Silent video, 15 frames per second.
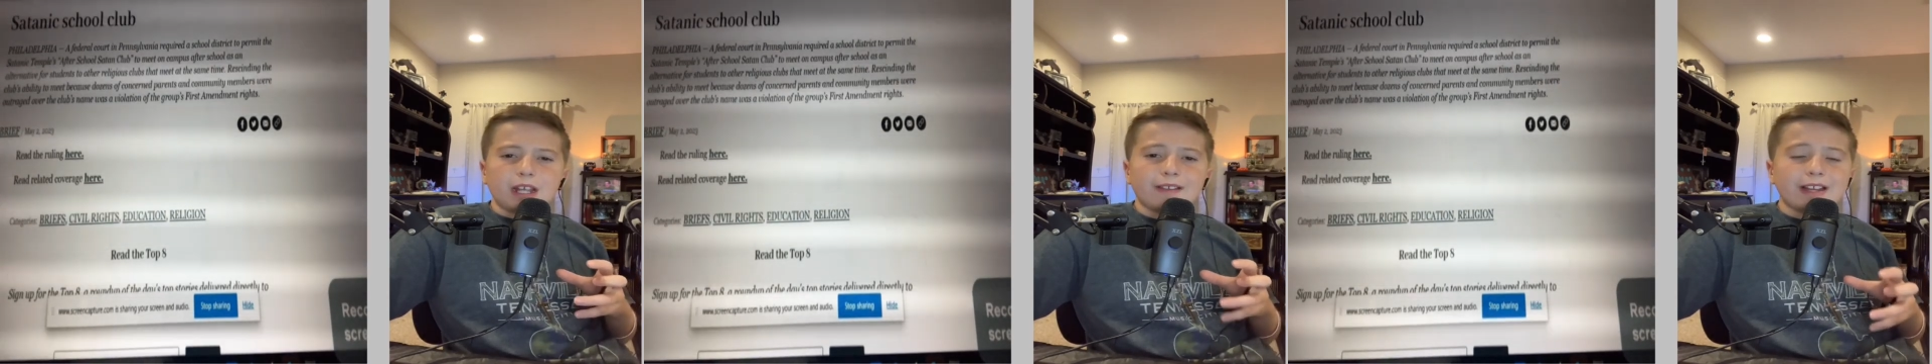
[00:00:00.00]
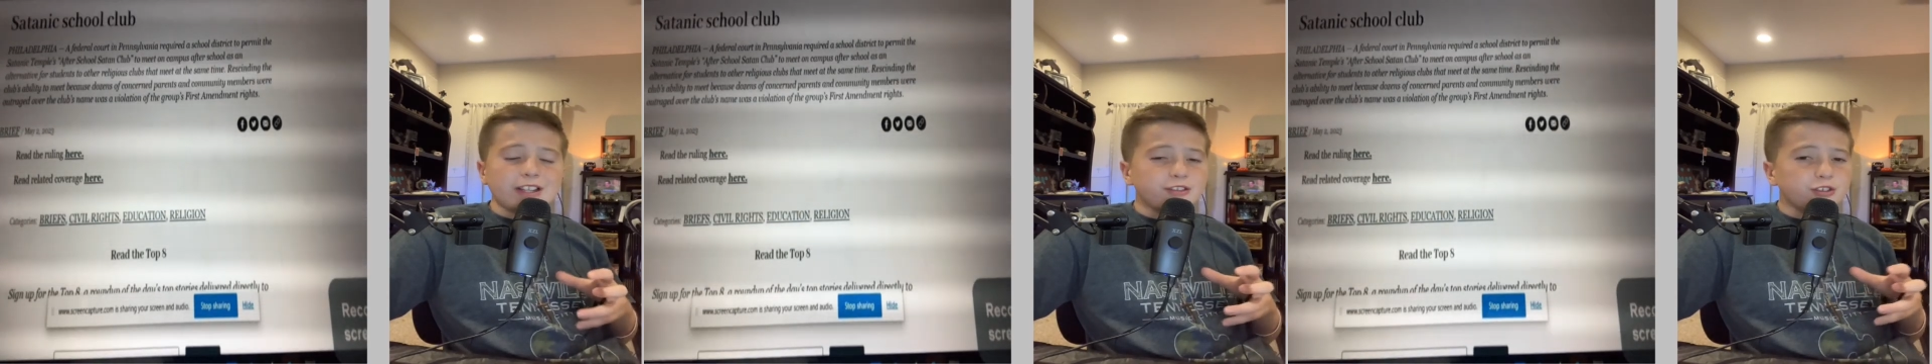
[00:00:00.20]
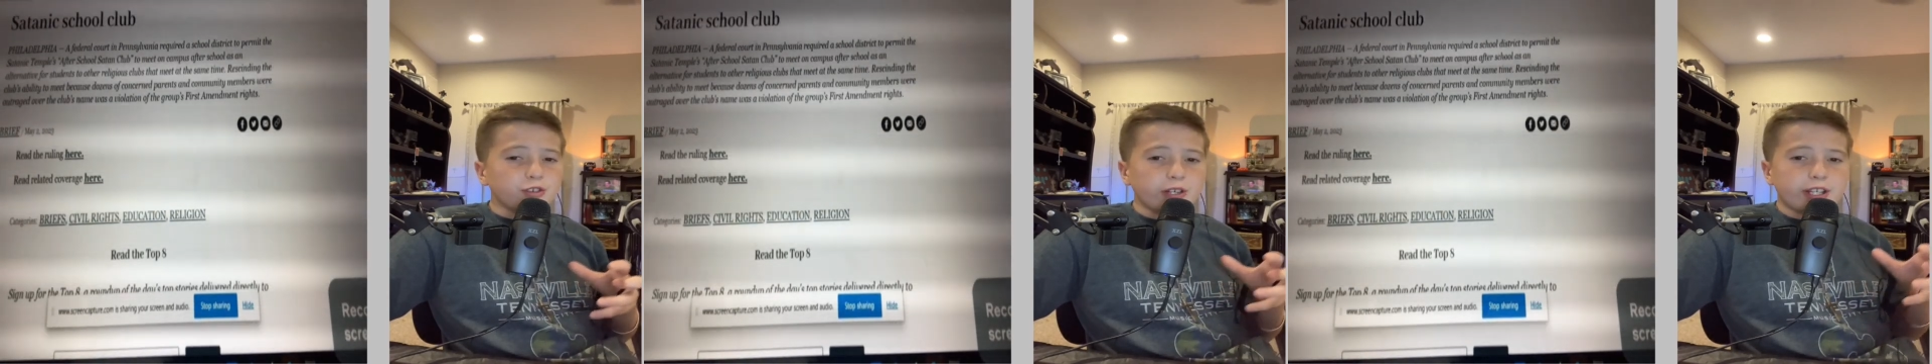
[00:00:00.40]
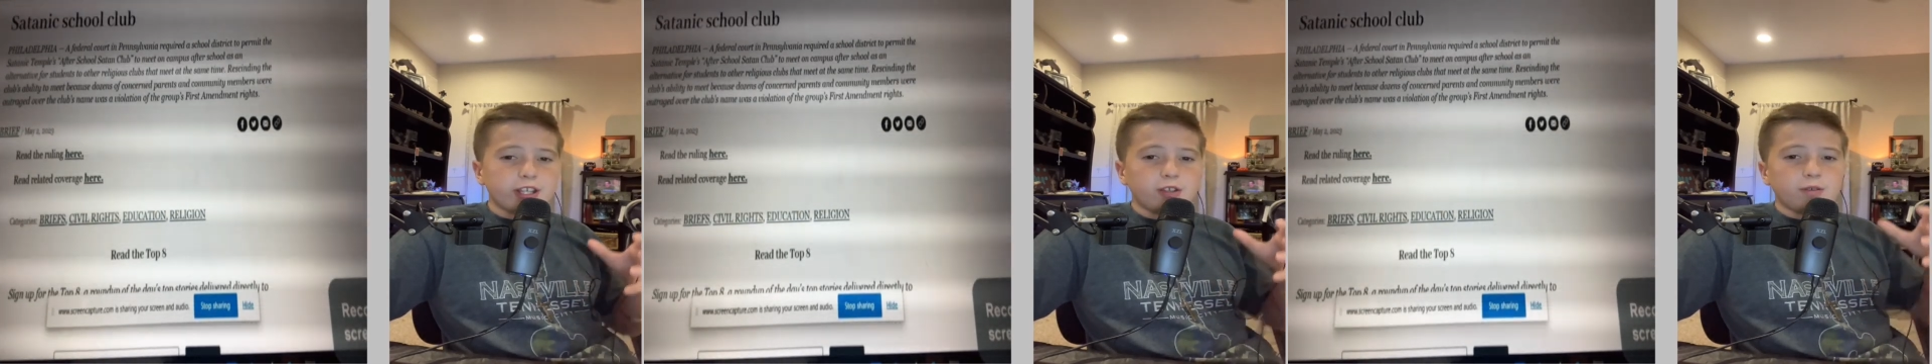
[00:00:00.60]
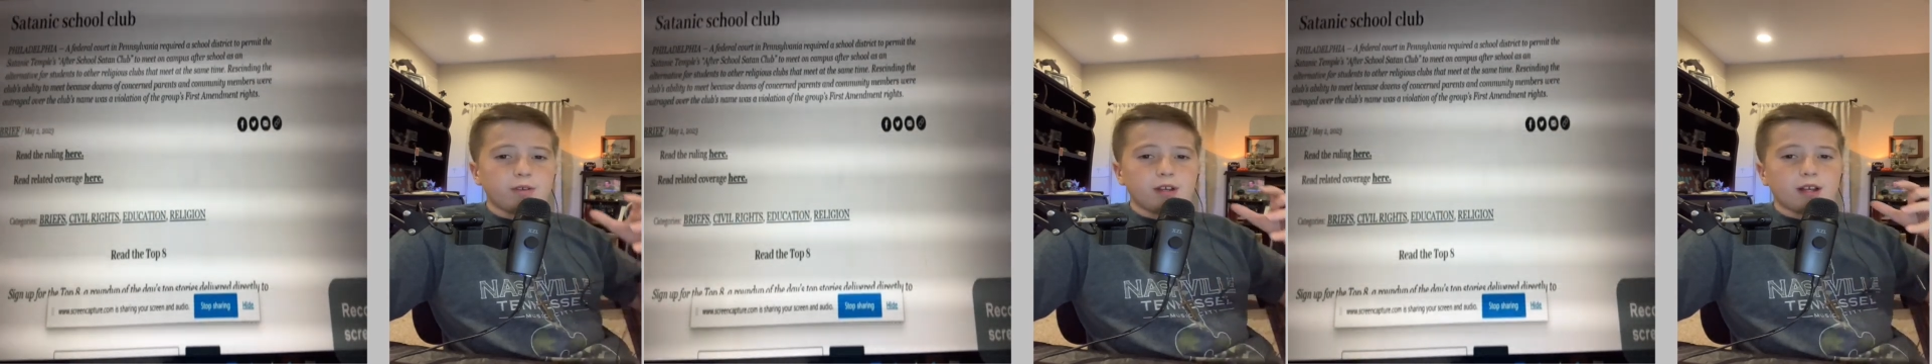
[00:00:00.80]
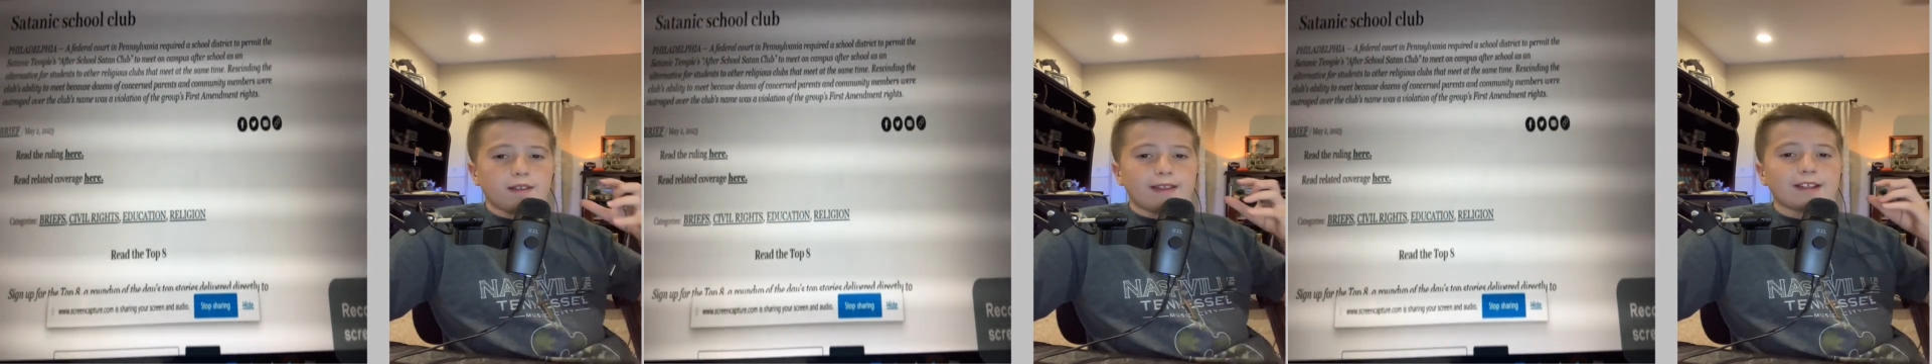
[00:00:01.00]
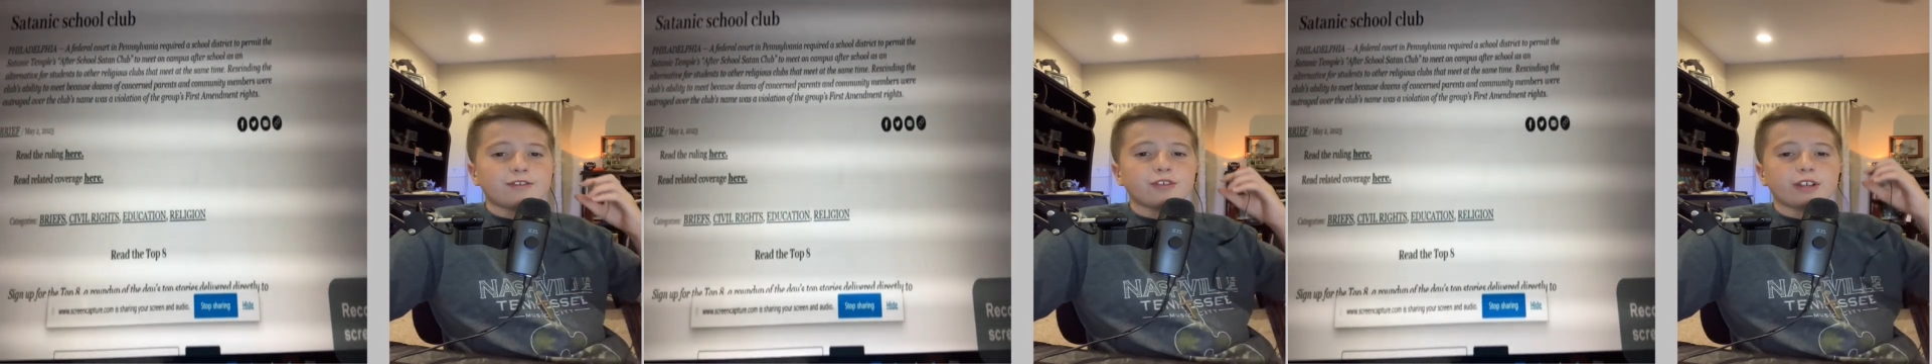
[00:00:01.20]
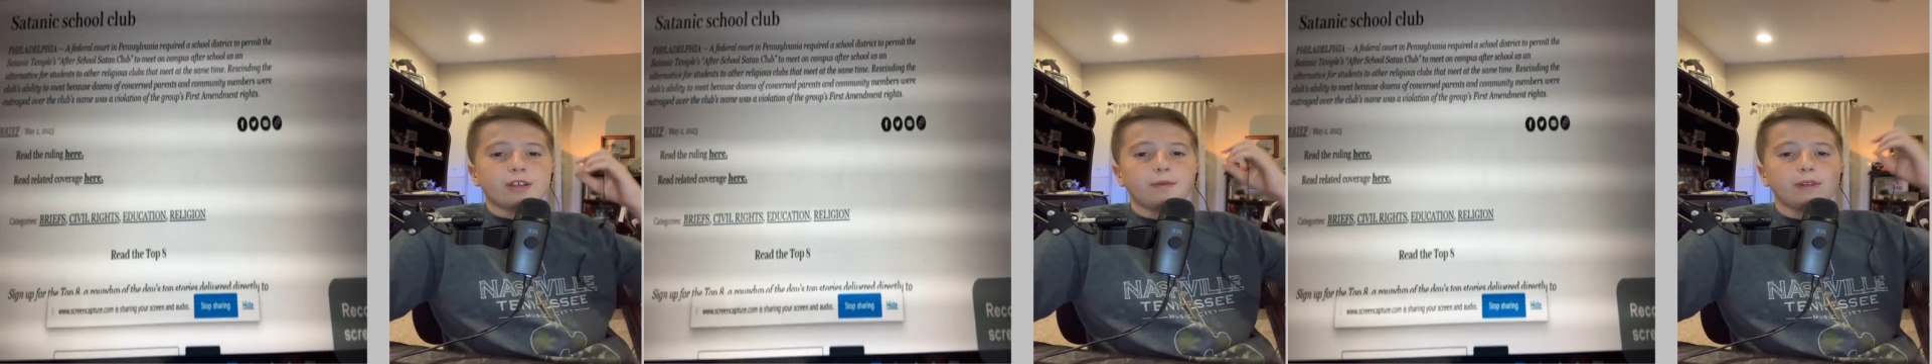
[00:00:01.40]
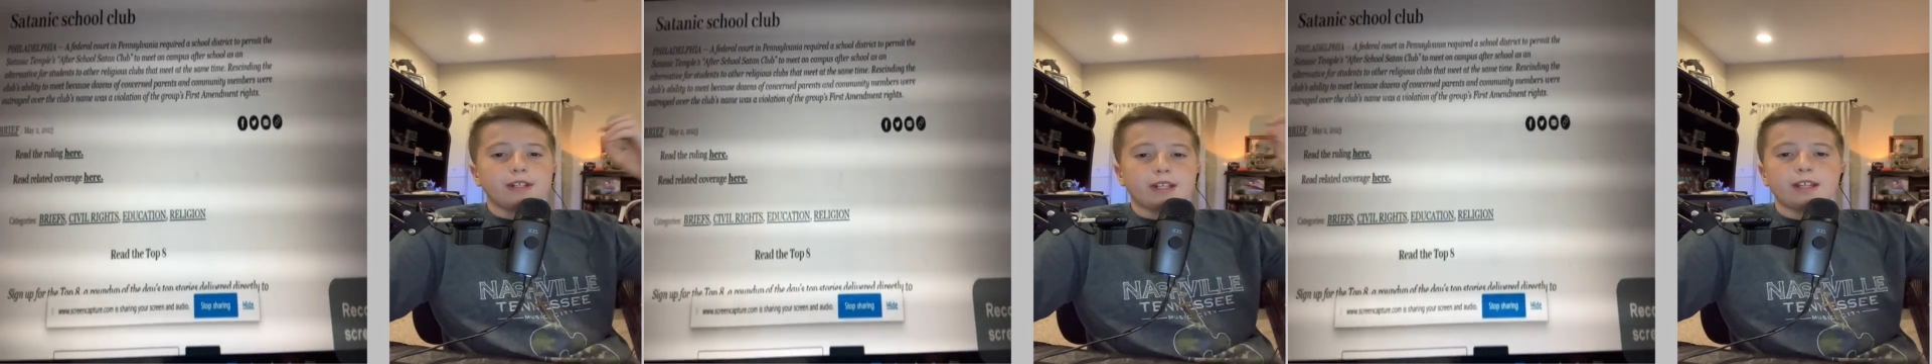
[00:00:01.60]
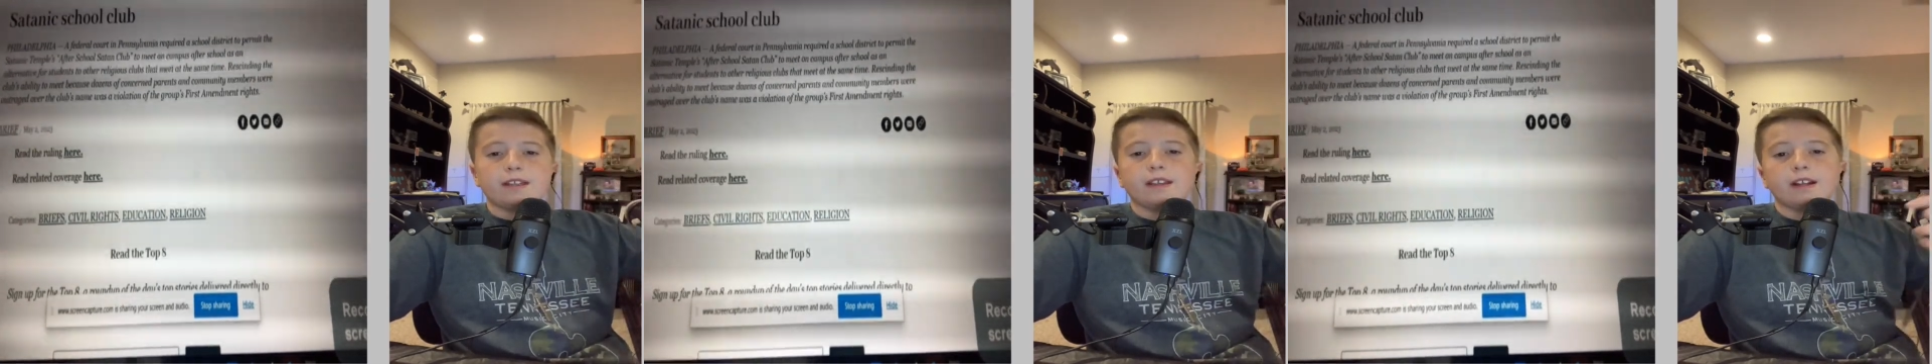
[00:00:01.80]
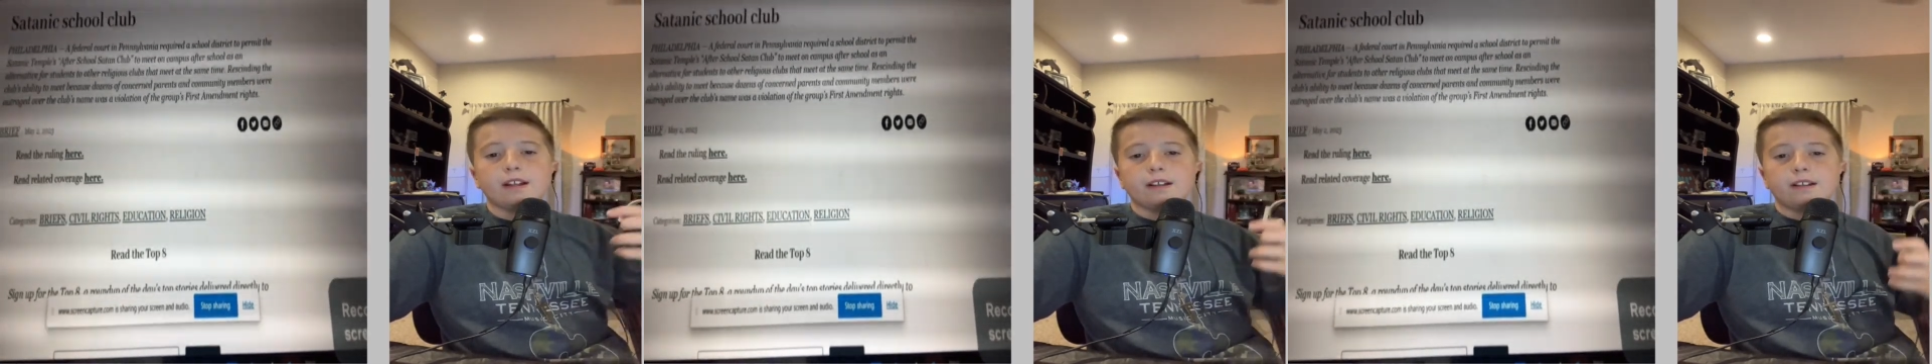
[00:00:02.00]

They trick you they trick you into getting there.